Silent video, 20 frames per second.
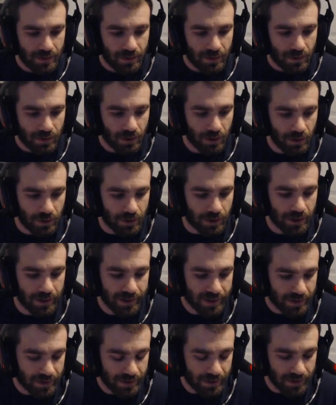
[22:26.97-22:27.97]
Whew.
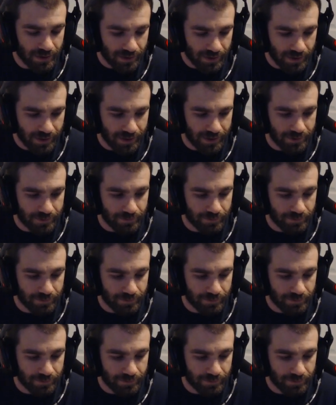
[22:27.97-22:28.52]
All right.